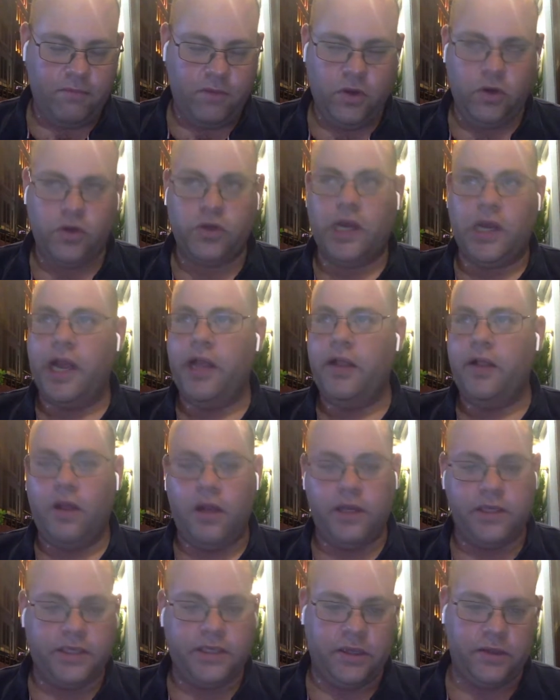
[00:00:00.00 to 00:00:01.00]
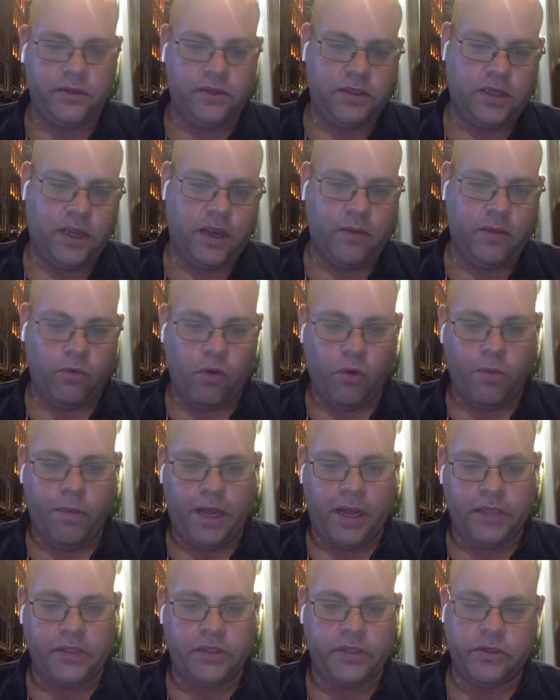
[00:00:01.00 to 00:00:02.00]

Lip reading: your dialogue sounds like robots